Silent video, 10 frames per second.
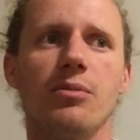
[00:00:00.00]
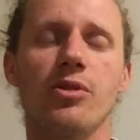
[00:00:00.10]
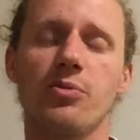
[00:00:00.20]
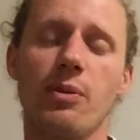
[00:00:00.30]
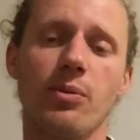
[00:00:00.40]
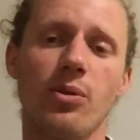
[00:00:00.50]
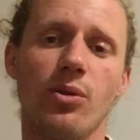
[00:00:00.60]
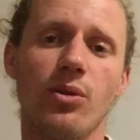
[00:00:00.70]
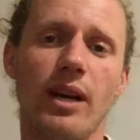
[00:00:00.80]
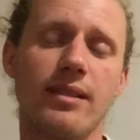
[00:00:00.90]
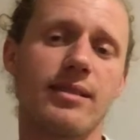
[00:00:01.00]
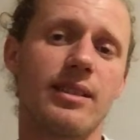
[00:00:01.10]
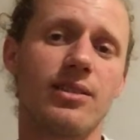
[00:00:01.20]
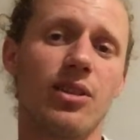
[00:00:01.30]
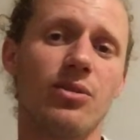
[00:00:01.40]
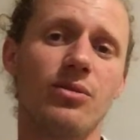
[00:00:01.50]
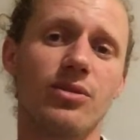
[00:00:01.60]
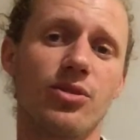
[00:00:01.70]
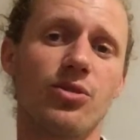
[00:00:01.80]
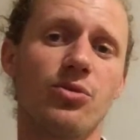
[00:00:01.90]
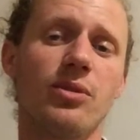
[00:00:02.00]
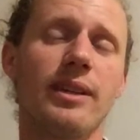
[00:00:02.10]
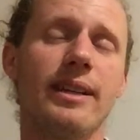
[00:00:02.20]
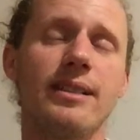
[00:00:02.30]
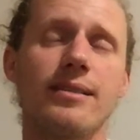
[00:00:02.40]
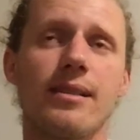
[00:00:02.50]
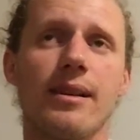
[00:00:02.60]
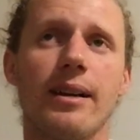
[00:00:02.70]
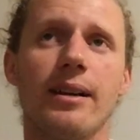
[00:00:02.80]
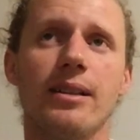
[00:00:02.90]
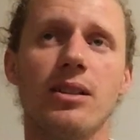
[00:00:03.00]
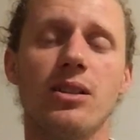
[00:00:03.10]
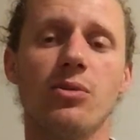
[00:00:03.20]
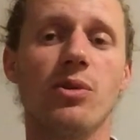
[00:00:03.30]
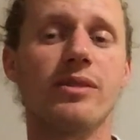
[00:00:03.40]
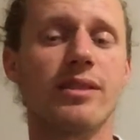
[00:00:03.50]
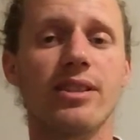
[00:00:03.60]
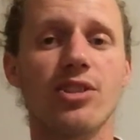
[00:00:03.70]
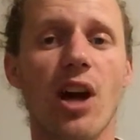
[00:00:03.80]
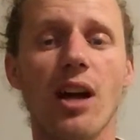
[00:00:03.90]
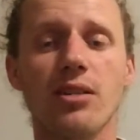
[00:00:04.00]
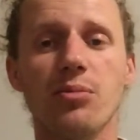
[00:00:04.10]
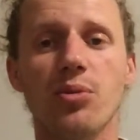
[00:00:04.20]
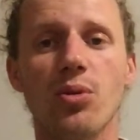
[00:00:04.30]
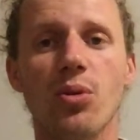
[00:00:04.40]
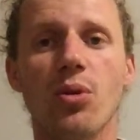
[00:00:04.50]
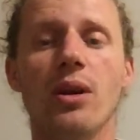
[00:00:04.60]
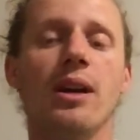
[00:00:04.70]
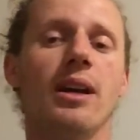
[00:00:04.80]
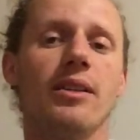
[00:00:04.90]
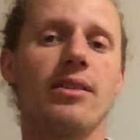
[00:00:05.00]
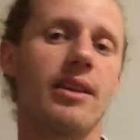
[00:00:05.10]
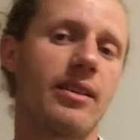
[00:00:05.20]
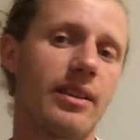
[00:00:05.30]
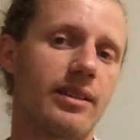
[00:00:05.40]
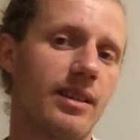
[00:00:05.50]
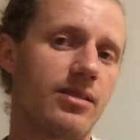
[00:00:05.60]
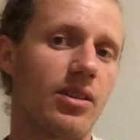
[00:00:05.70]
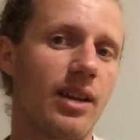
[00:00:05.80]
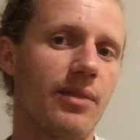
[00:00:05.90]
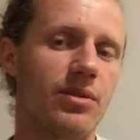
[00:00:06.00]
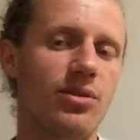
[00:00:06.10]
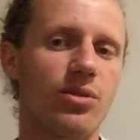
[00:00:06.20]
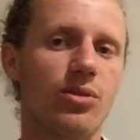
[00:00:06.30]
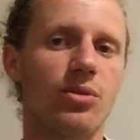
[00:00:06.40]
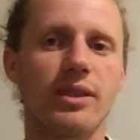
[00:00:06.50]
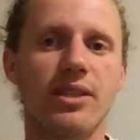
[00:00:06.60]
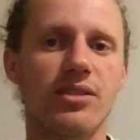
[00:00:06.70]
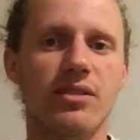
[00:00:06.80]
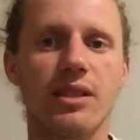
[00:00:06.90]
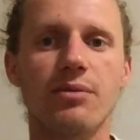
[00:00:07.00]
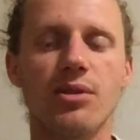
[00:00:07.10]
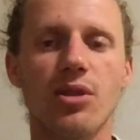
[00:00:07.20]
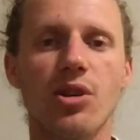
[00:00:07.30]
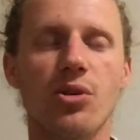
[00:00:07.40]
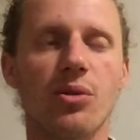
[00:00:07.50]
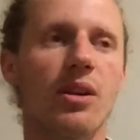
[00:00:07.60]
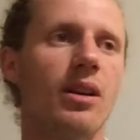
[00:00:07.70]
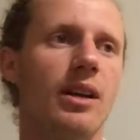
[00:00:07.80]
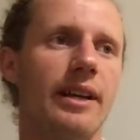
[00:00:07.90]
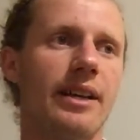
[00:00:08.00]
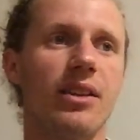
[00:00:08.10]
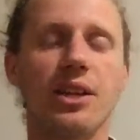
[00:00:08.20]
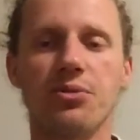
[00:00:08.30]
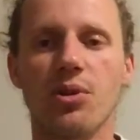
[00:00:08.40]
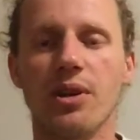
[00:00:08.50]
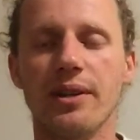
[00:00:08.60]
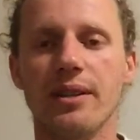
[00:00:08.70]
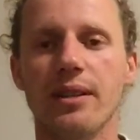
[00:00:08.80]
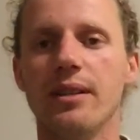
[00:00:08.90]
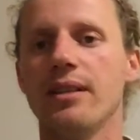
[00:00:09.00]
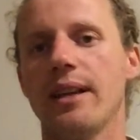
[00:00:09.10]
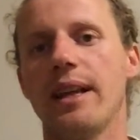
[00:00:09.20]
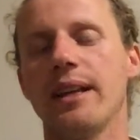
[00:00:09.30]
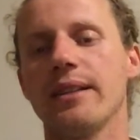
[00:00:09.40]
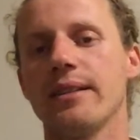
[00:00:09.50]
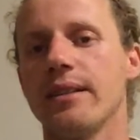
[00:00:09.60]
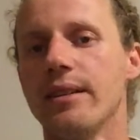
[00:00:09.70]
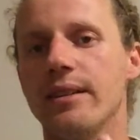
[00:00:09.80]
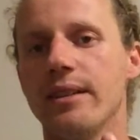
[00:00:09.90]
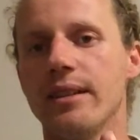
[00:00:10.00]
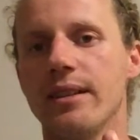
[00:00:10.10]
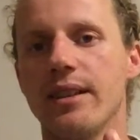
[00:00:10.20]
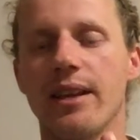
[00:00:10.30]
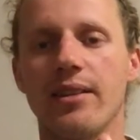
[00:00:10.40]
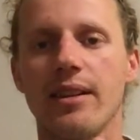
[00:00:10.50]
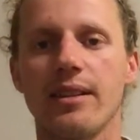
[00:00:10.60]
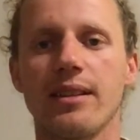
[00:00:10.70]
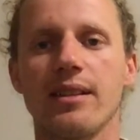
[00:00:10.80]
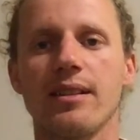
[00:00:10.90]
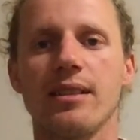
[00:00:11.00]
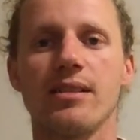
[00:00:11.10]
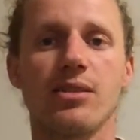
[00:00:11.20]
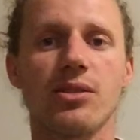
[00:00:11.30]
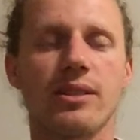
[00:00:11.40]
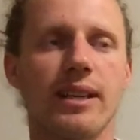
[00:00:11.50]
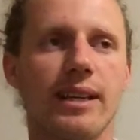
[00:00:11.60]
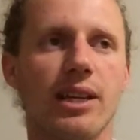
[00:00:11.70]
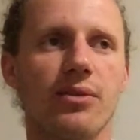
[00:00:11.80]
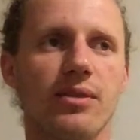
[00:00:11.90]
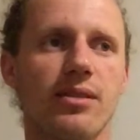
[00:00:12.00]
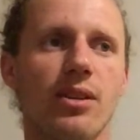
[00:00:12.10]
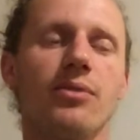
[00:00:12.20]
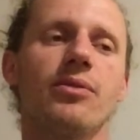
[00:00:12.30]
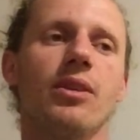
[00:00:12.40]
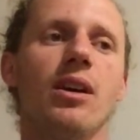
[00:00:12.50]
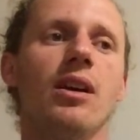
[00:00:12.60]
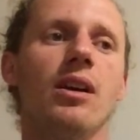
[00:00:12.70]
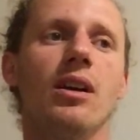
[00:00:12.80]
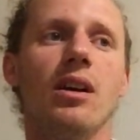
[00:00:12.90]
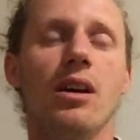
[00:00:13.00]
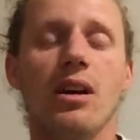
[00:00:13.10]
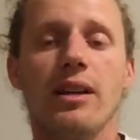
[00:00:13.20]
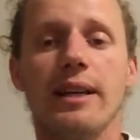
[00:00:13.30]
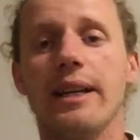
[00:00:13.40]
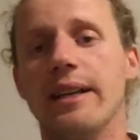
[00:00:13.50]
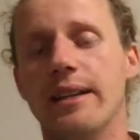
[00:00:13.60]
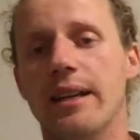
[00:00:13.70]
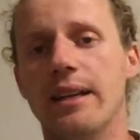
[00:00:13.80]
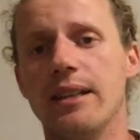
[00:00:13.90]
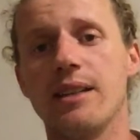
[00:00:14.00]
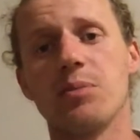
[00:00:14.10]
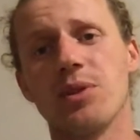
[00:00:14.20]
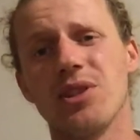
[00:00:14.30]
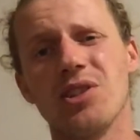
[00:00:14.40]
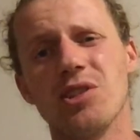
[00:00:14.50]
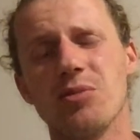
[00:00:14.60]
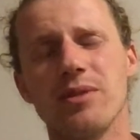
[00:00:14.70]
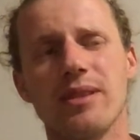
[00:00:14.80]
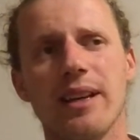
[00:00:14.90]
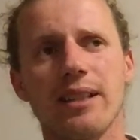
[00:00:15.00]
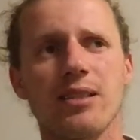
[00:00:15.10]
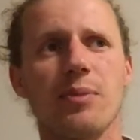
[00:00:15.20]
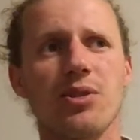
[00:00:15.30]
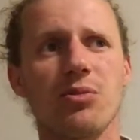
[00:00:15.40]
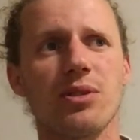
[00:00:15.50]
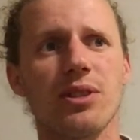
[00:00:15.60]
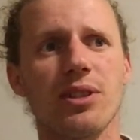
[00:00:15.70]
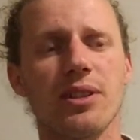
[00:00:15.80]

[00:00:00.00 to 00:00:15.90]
most people I see don't do is once they shock the pool, then they think that's all they have to do, and they just leave it alone, let it run, and they think it's going to take care of itself. And that's a pretty huge mistake, especially